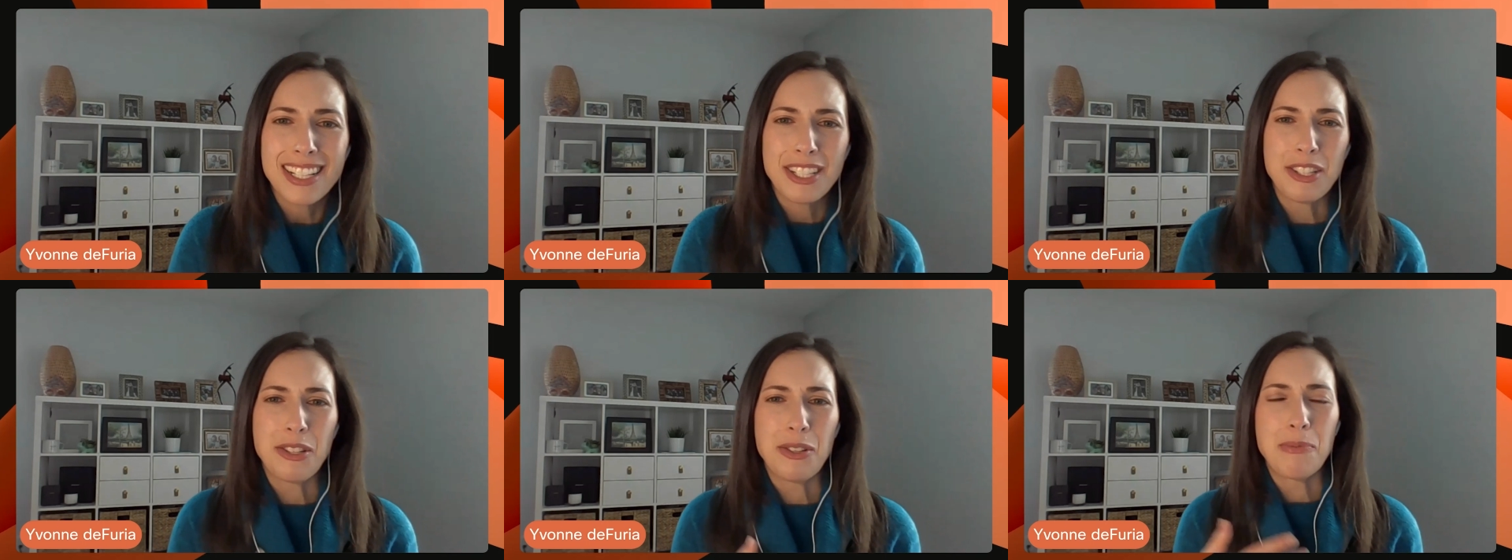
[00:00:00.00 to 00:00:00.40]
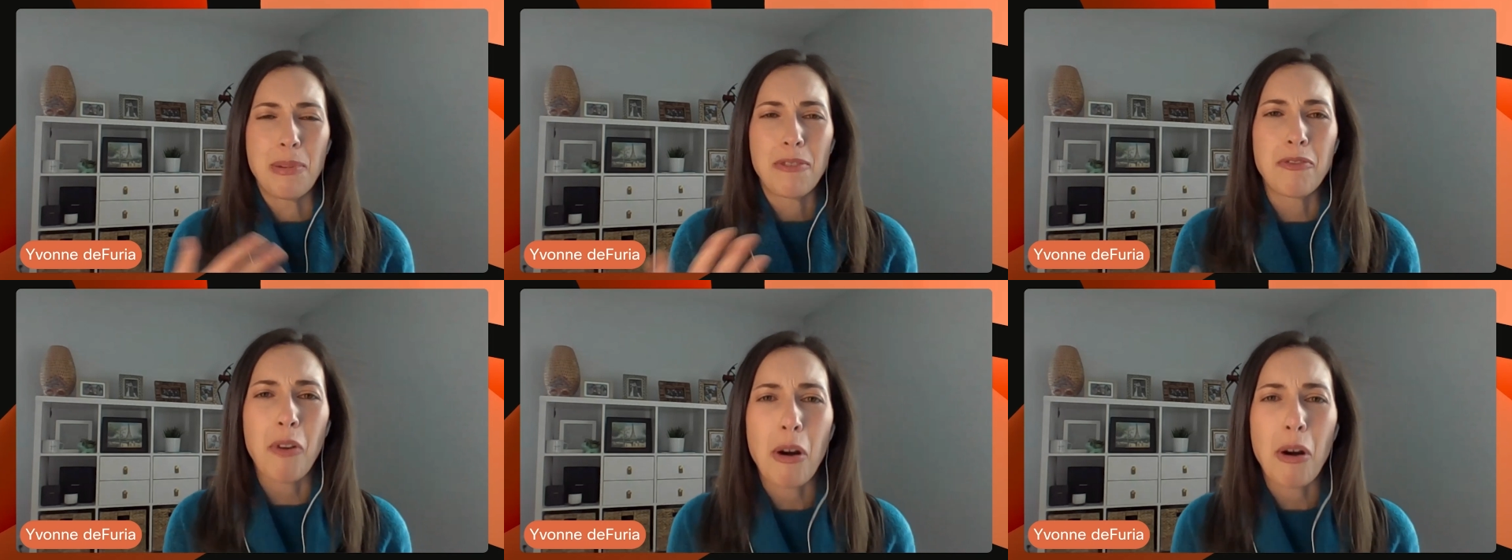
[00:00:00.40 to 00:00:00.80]
to
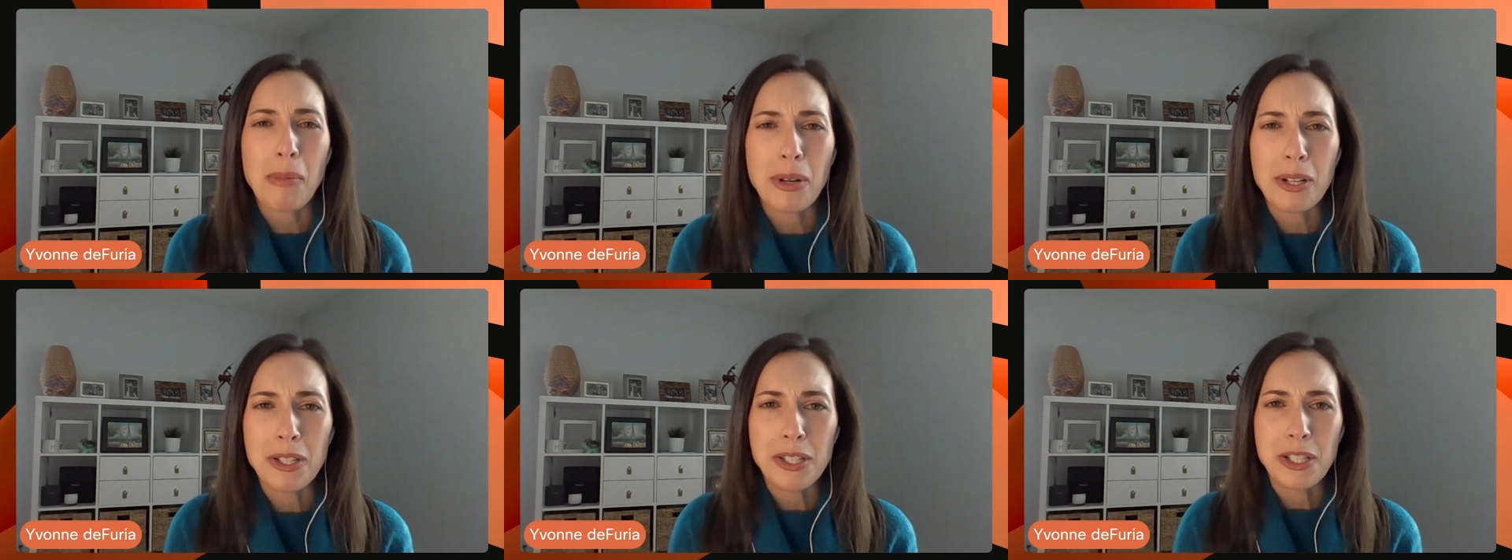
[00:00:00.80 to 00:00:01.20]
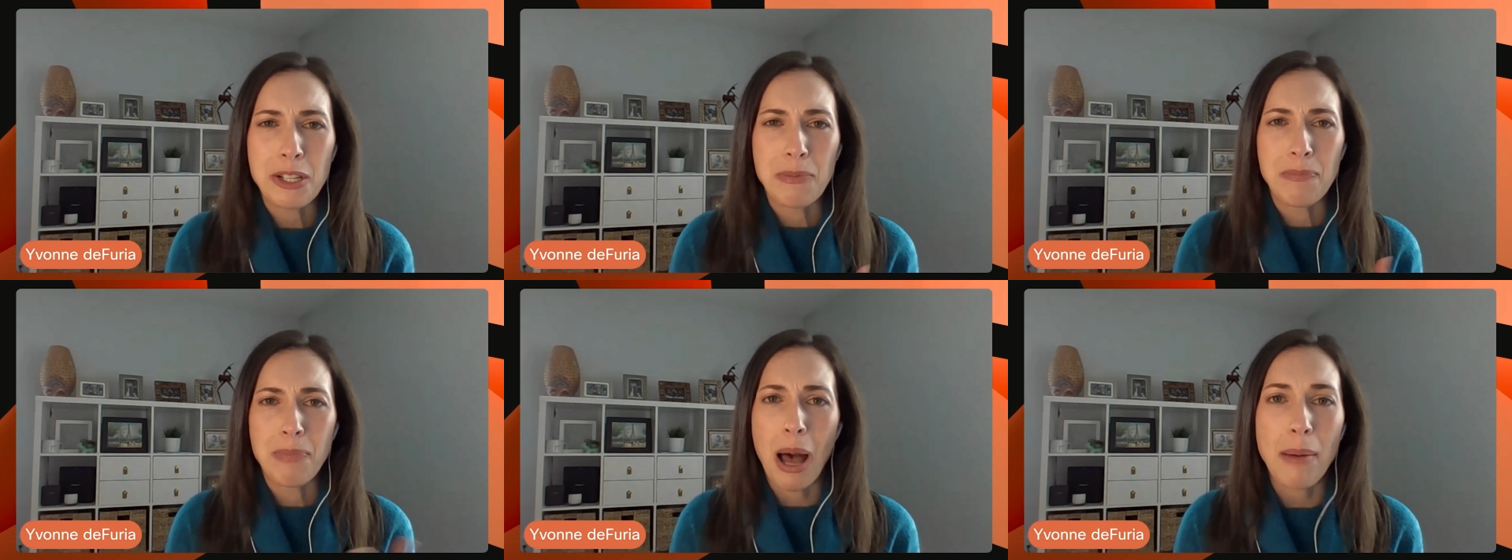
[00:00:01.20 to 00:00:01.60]
performers
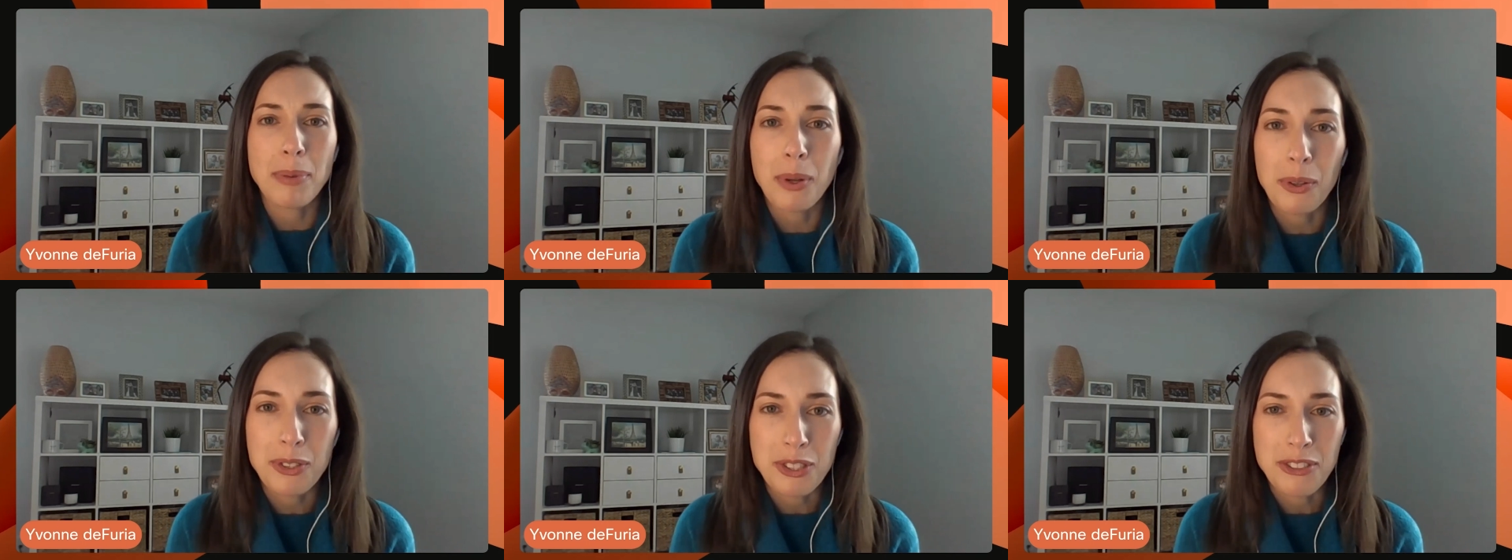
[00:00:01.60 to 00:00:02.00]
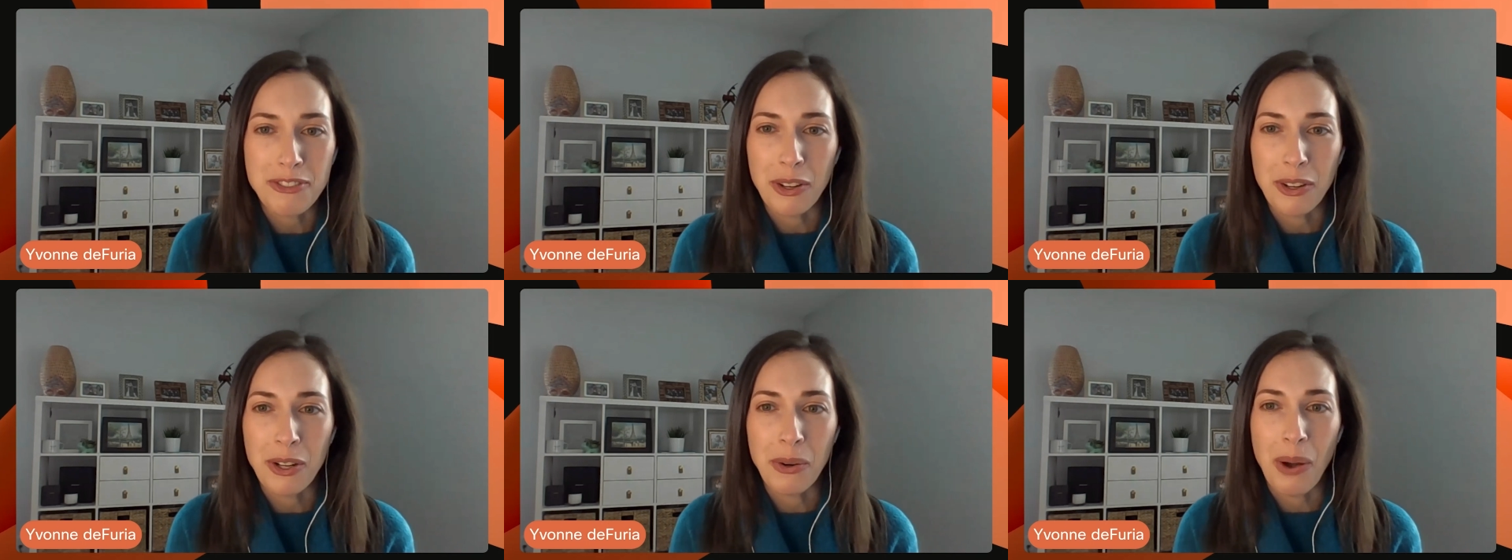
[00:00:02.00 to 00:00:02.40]
to pop culture
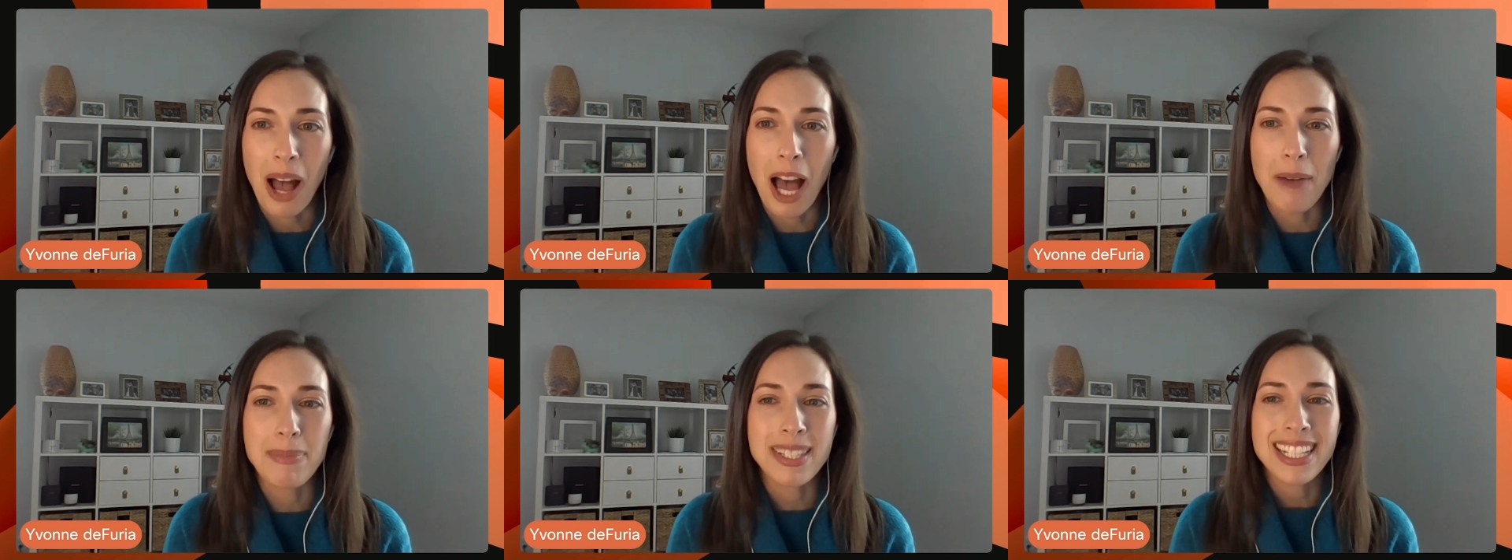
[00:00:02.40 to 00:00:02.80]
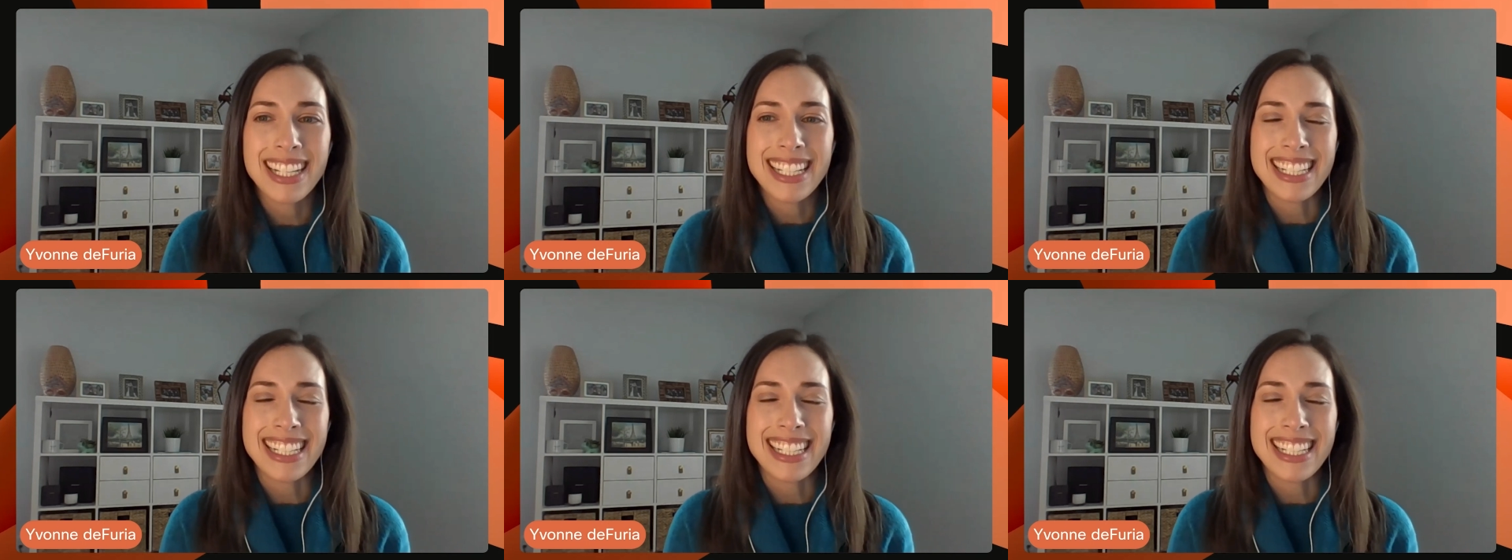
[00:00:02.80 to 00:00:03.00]
photo ops